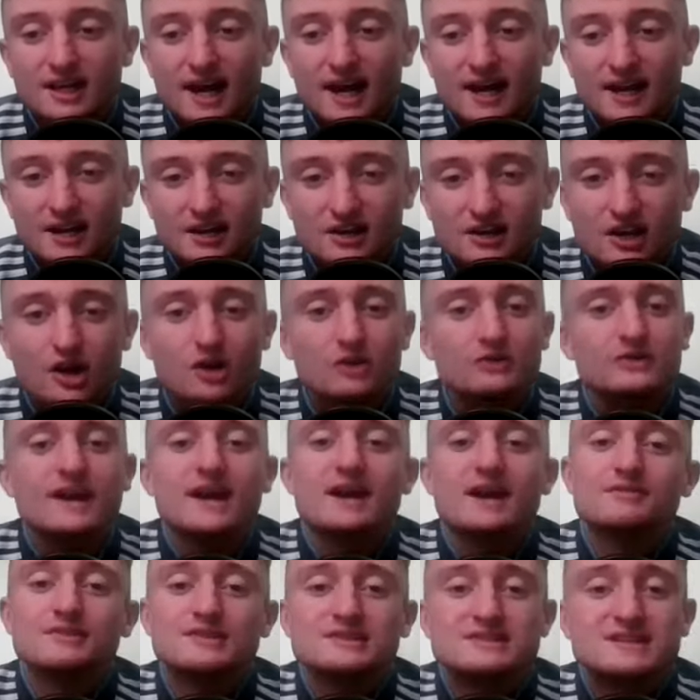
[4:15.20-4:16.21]
and I know that
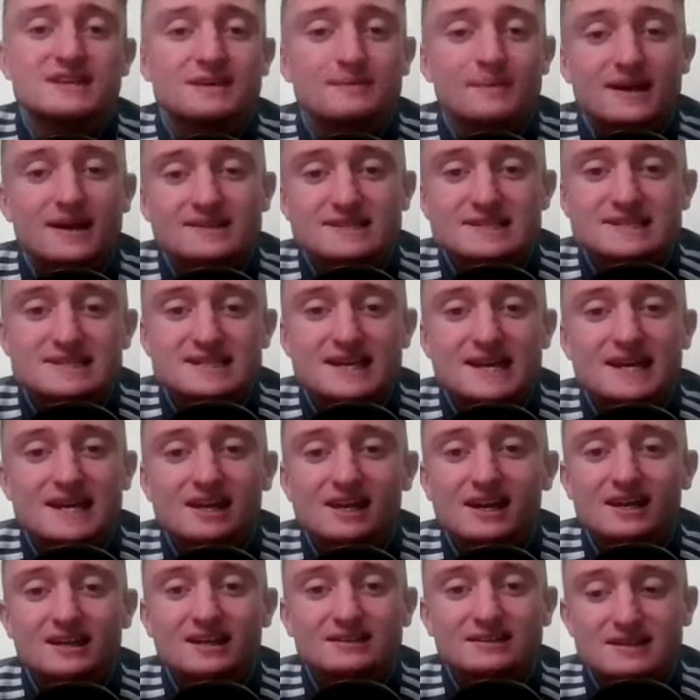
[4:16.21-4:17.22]
every team has a day
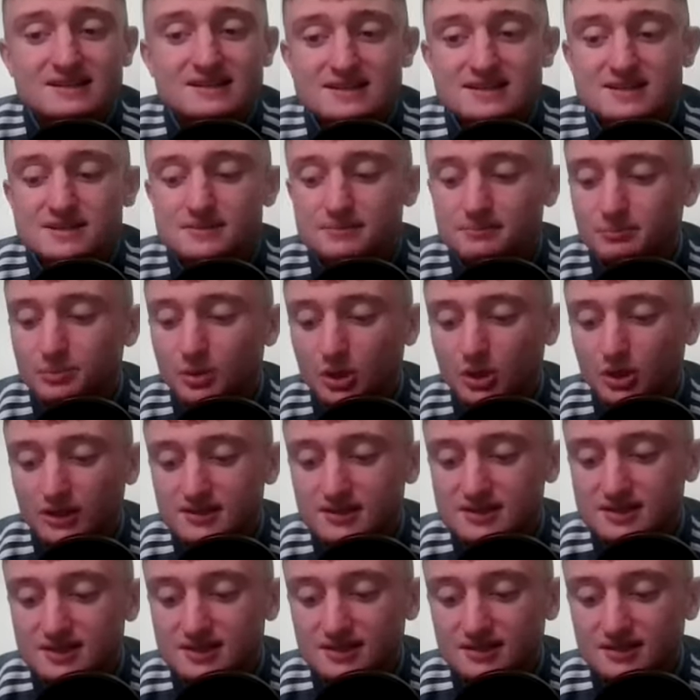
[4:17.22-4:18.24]
like this,
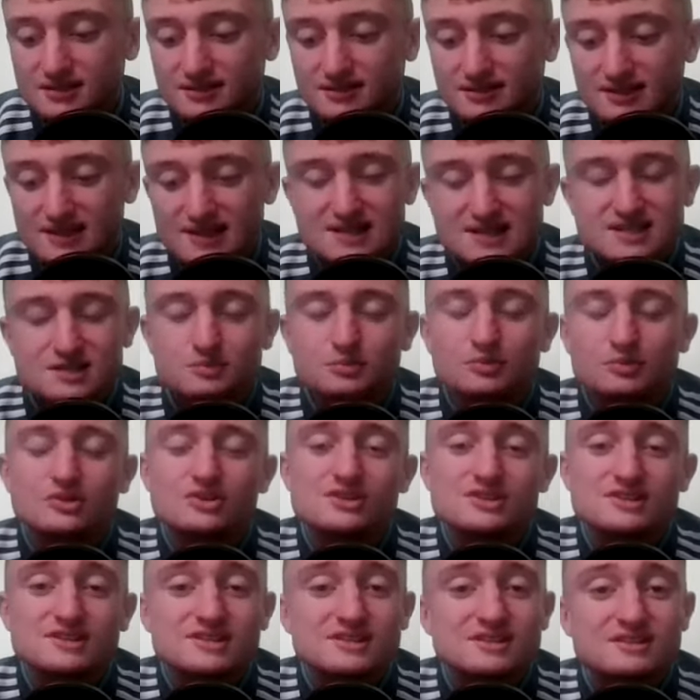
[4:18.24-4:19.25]
but this
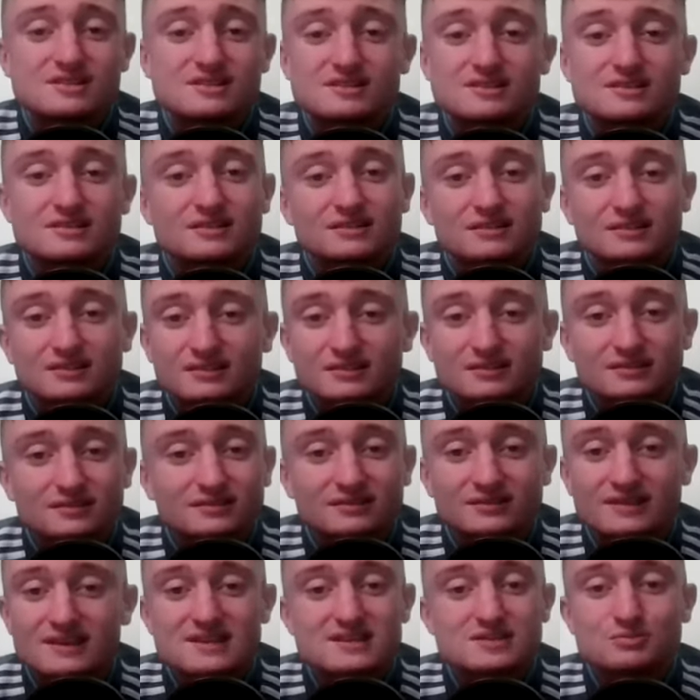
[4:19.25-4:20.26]
was
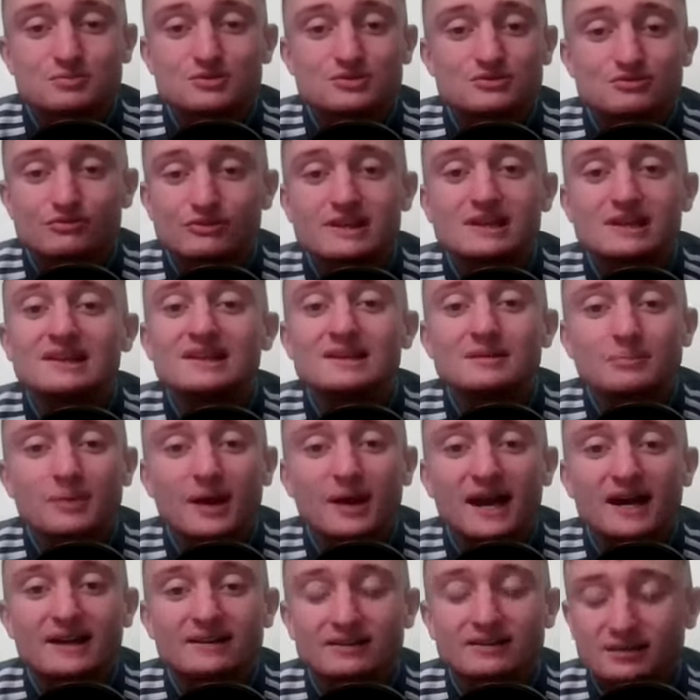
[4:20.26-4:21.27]
really
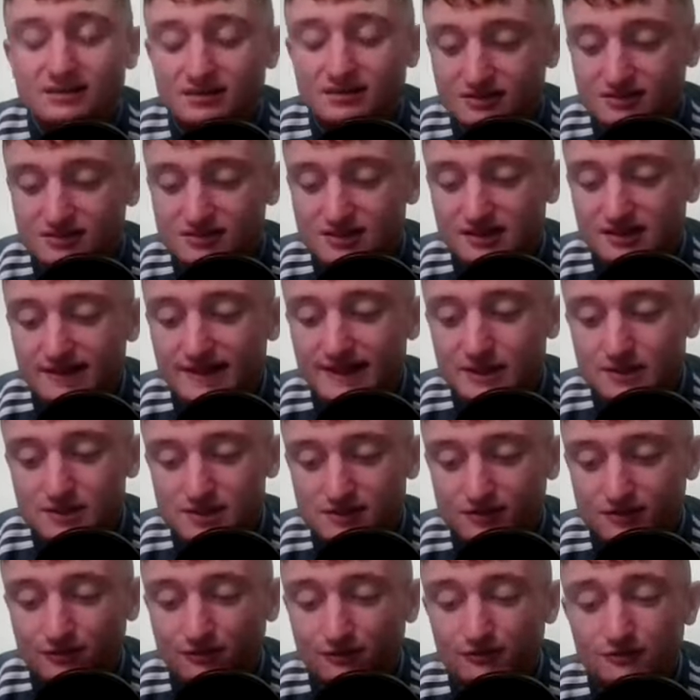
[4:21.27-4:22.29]
bad
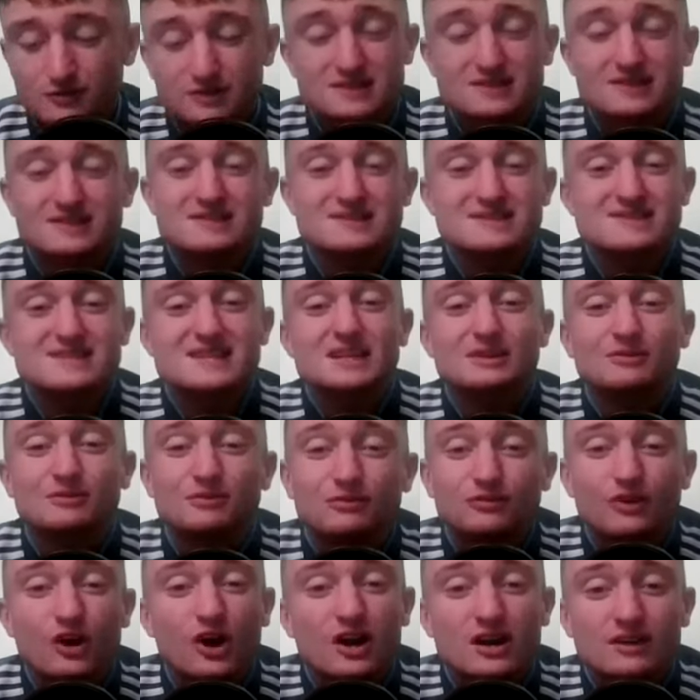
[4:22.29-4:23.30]
to concede
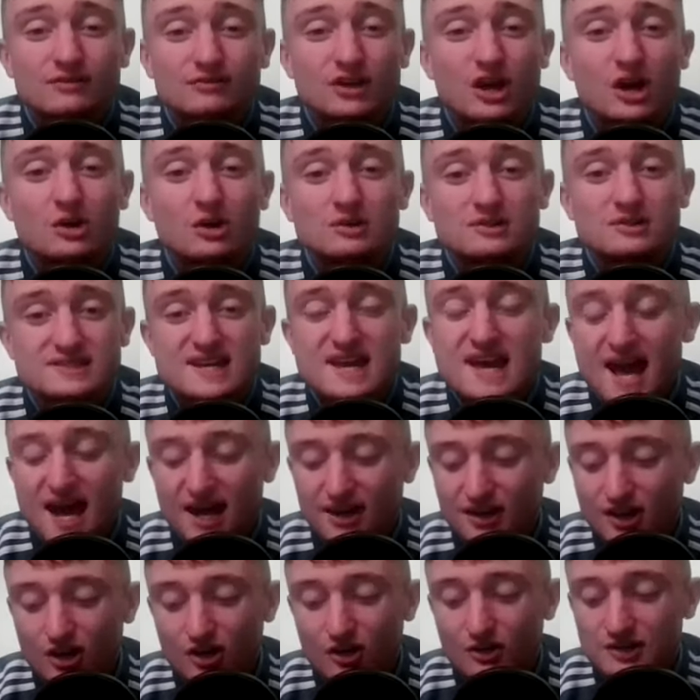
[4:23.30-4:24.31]
5 goals.
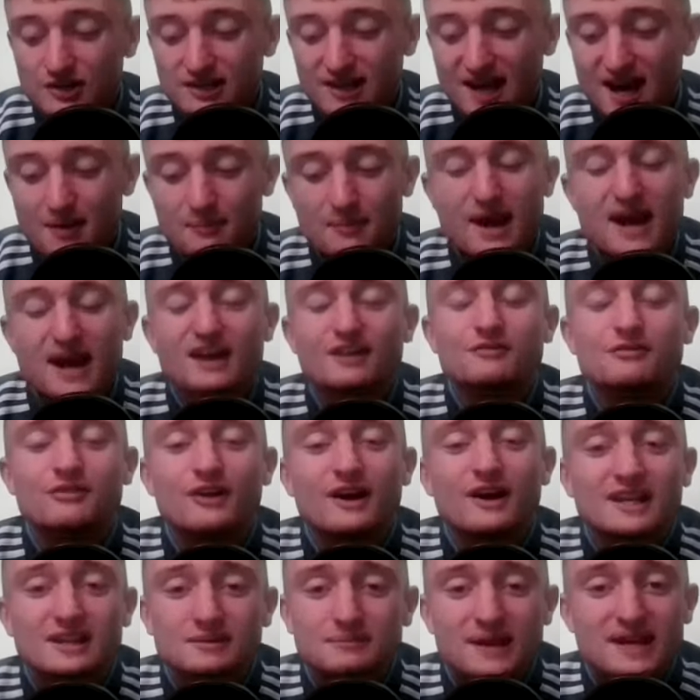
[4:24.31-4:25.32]
And not only that, Mark
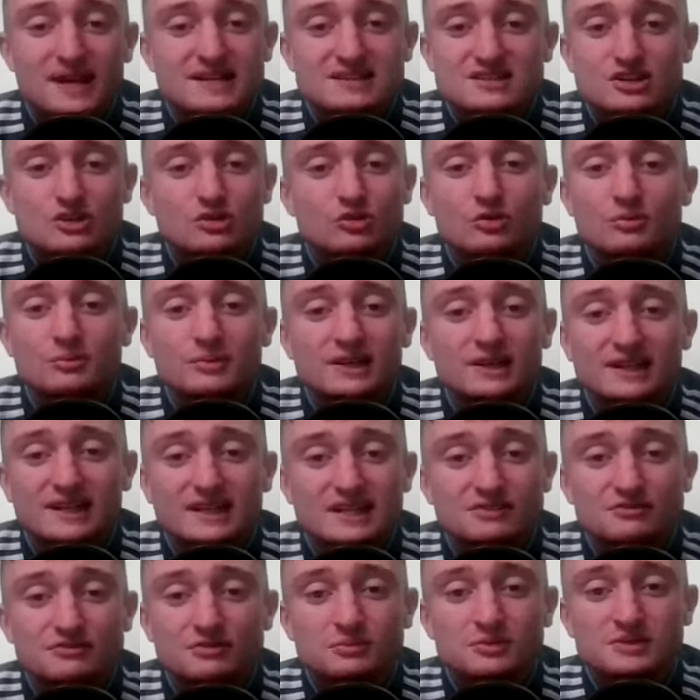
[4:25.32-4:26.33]
Fanning made 2
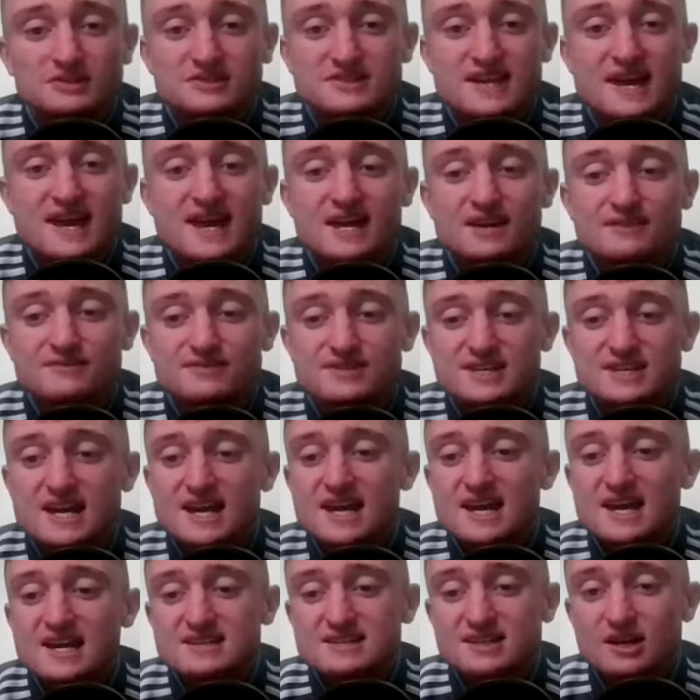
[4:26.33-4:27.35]
unbelievable saves,
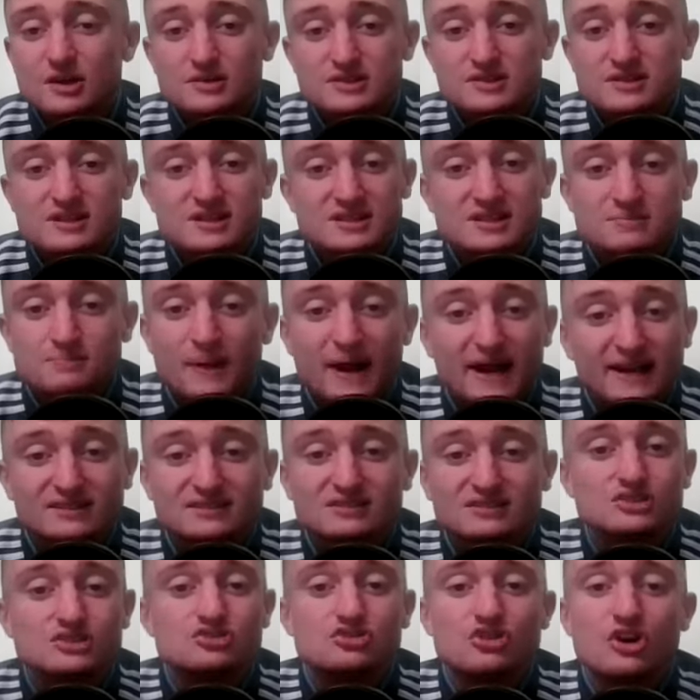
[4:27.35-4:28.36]
so it's back
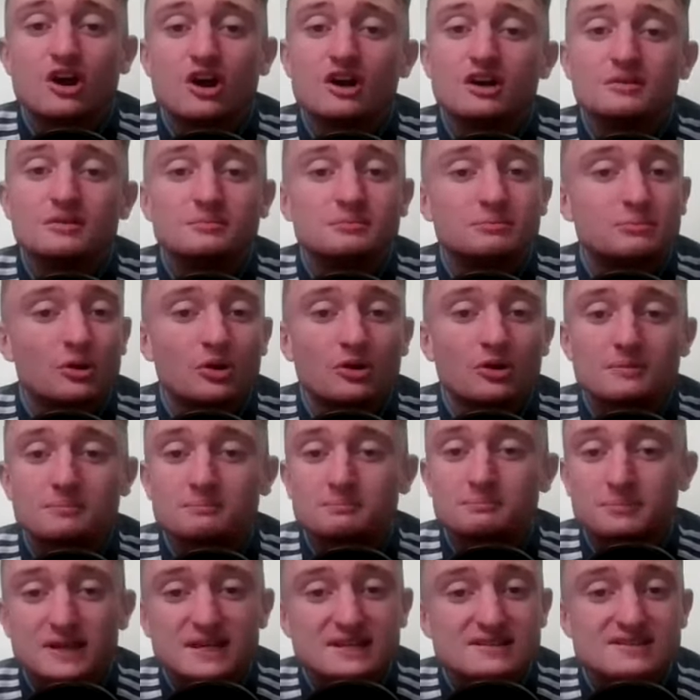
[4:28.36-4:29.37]
to the drawing
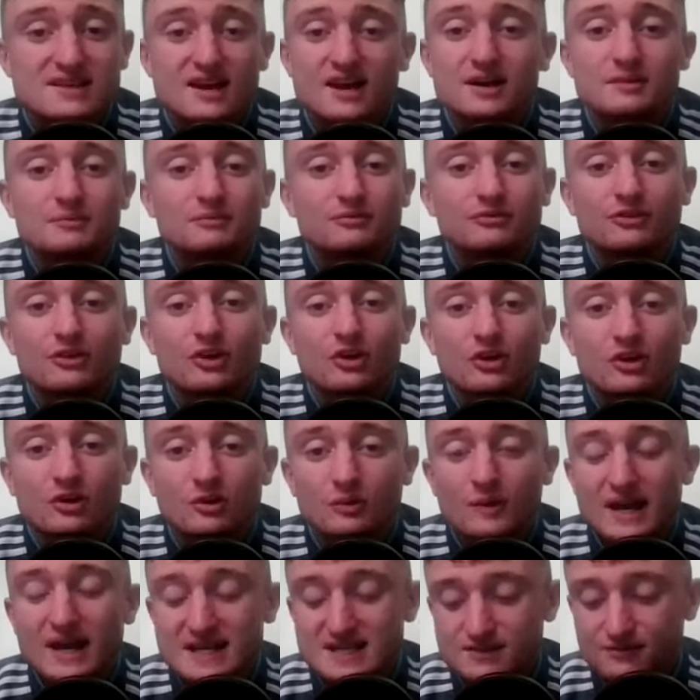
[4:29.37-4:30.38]
board big time for
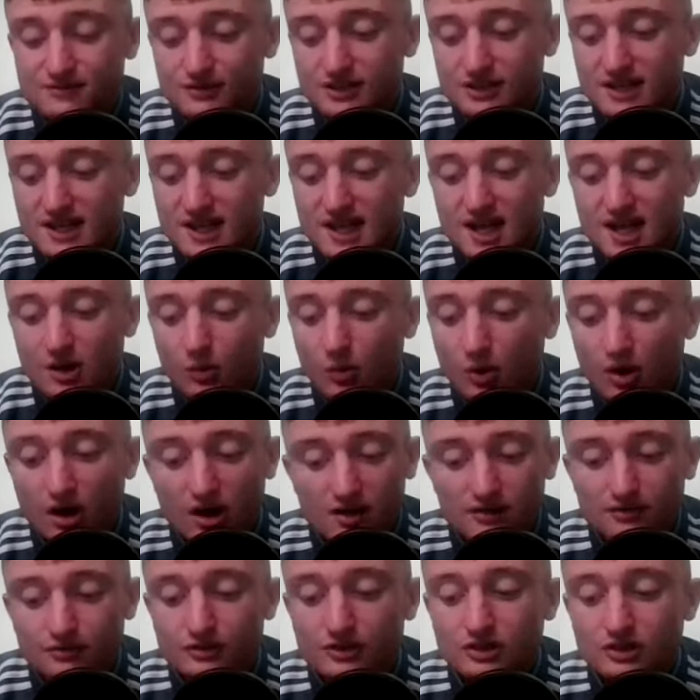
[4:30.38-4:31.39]
Wexford.
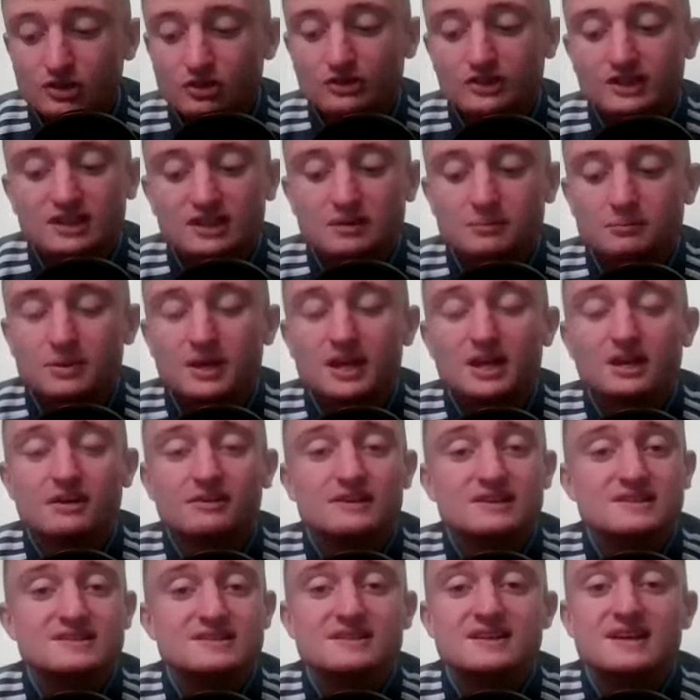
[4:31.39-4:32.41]
Waterford looking
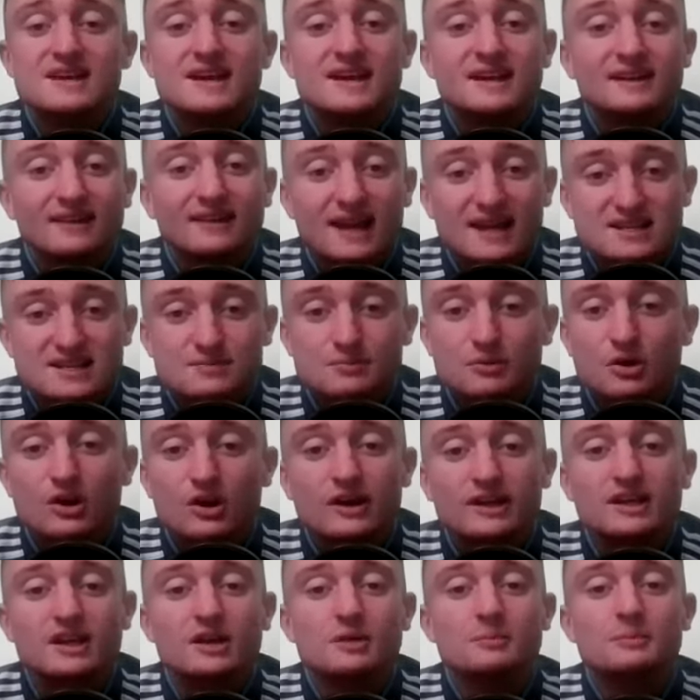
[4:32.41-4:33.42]
imperious. That's
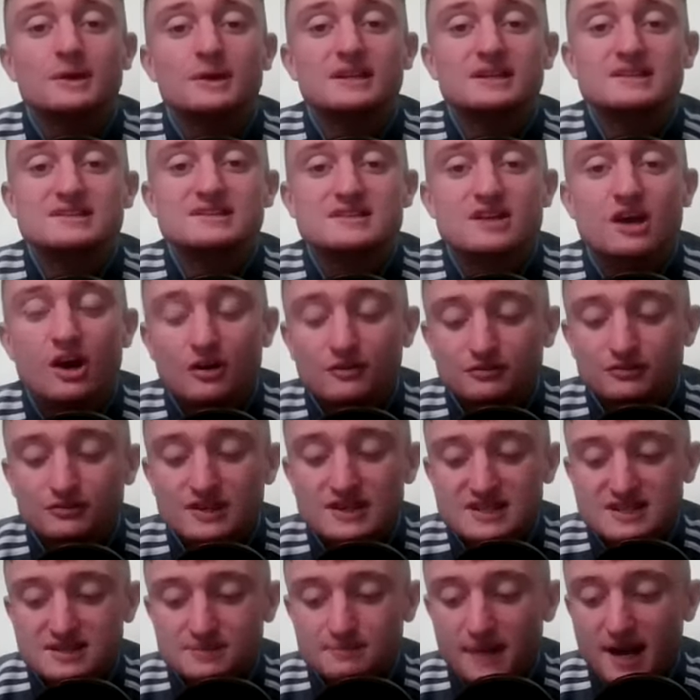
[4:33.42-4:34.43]
my opinions of
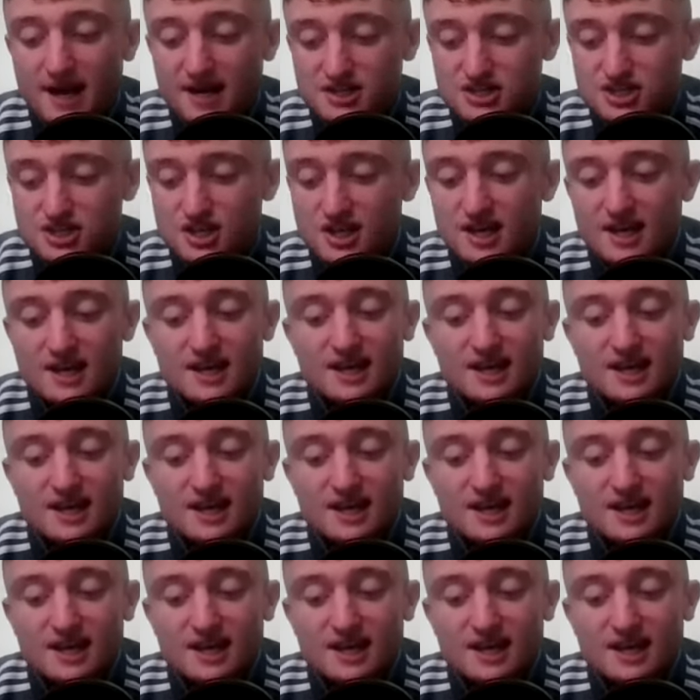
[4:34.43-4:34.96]
this match.